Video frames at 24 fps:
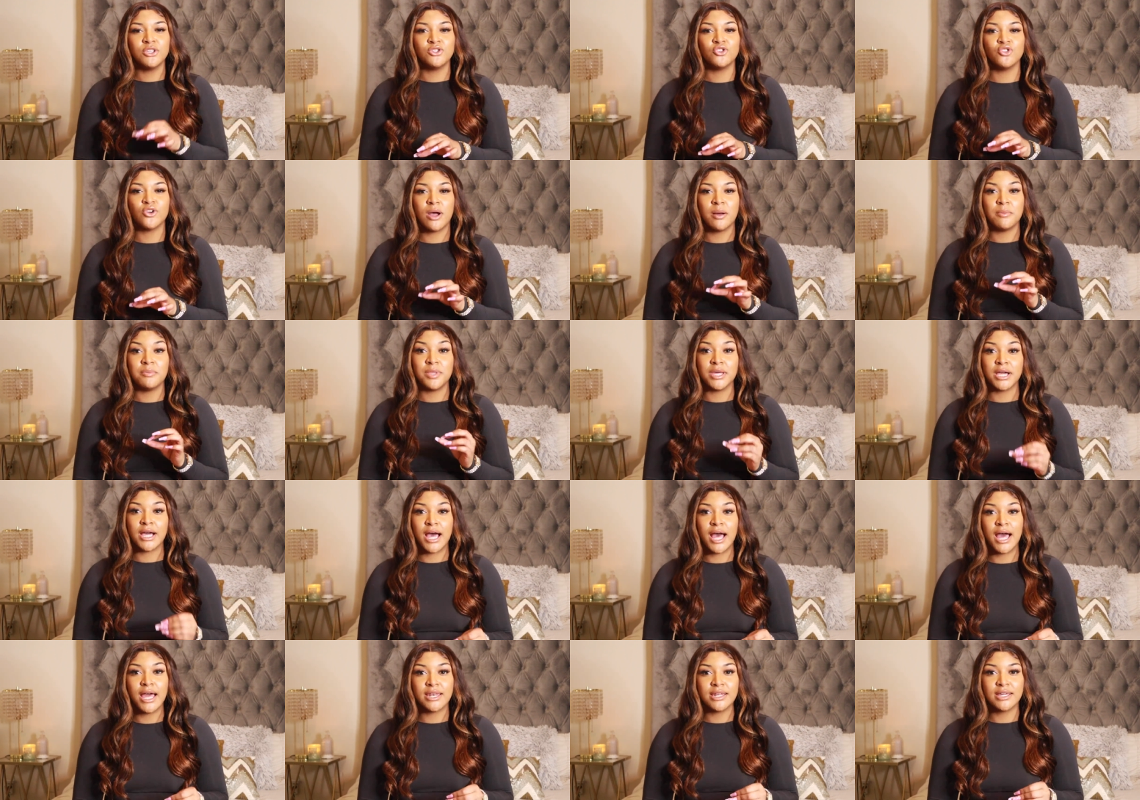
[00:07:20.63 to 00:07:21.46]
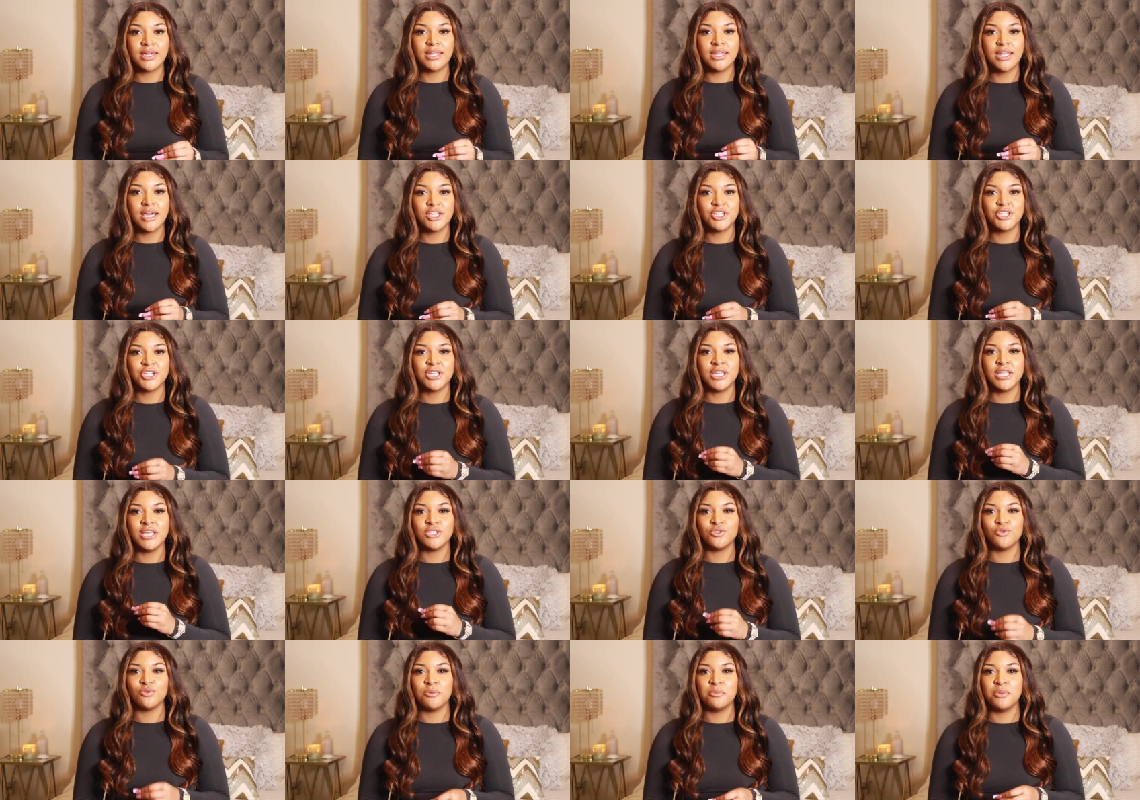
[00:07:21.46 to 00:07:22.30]
dropped the cotton collection
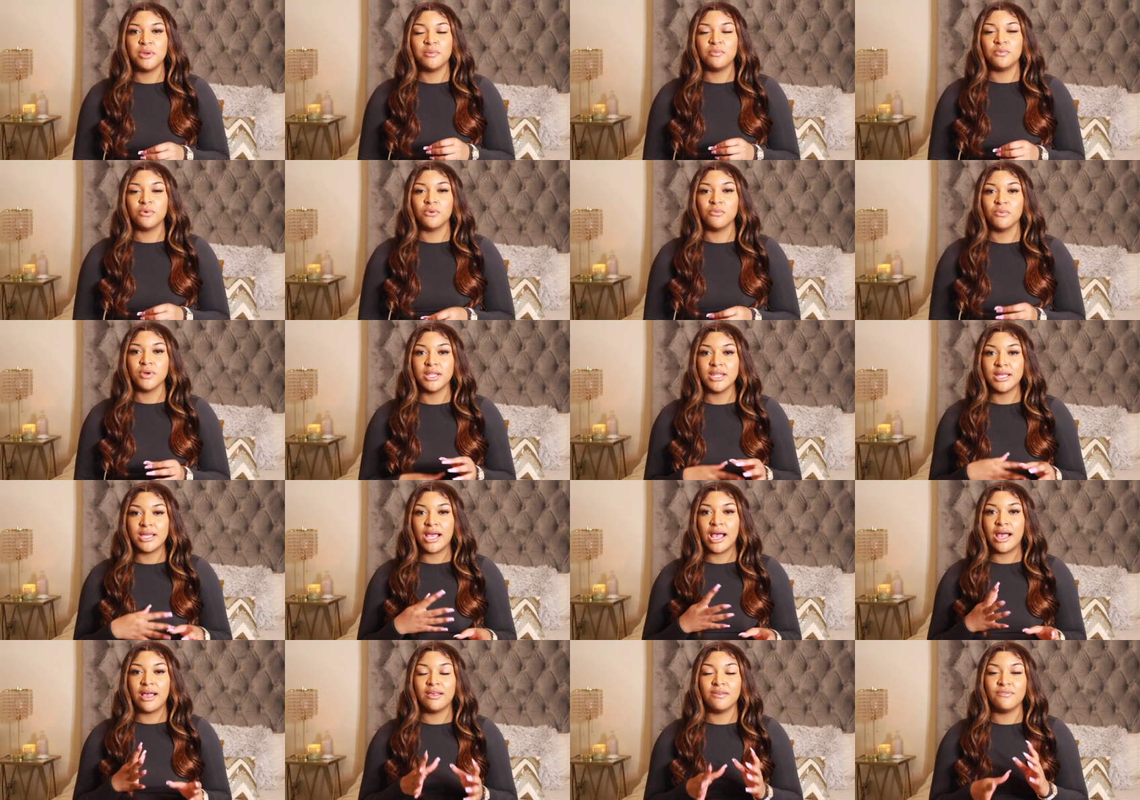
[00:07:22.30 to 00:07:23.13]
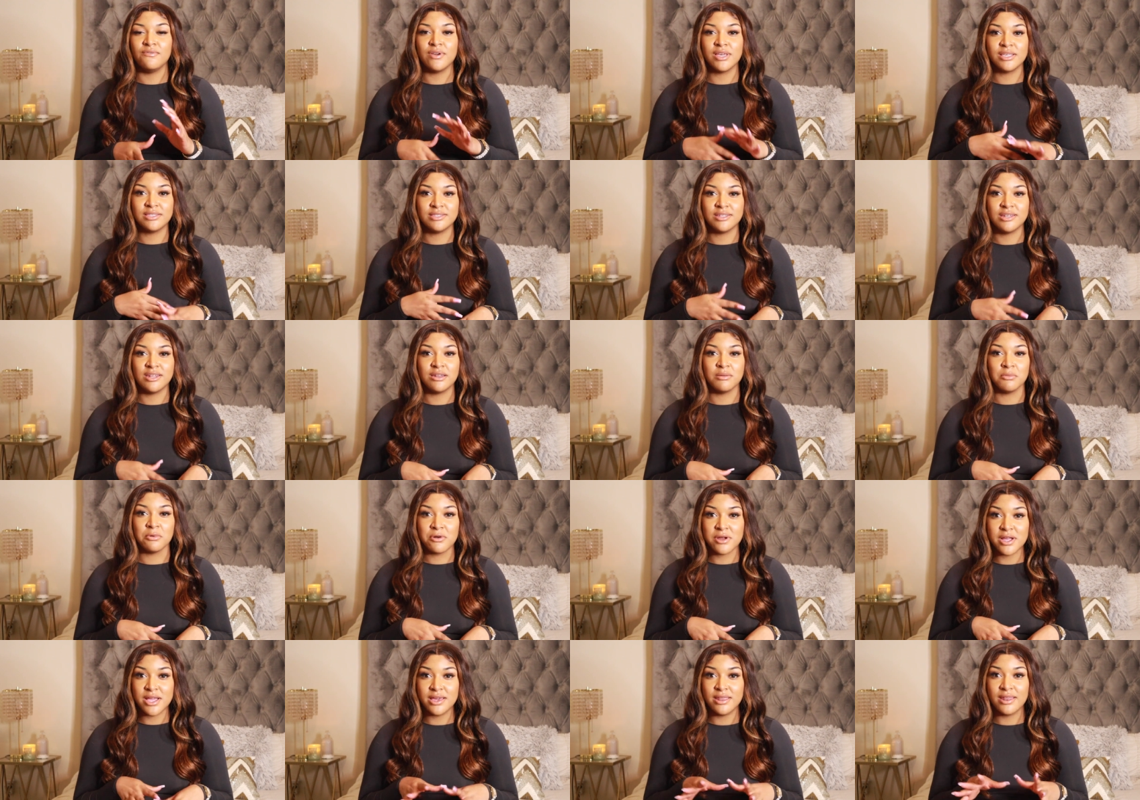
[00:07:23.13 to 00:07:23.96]
is when people really got invested in the
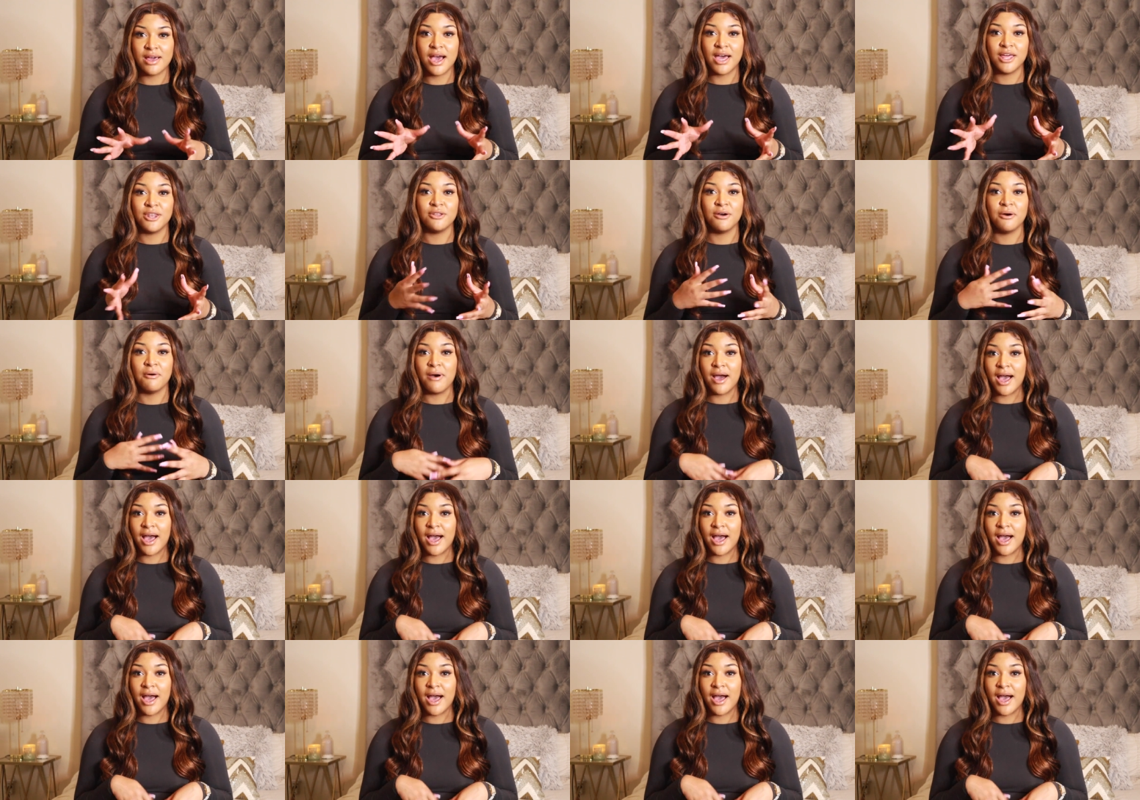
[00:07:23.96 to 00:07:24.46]
brand i know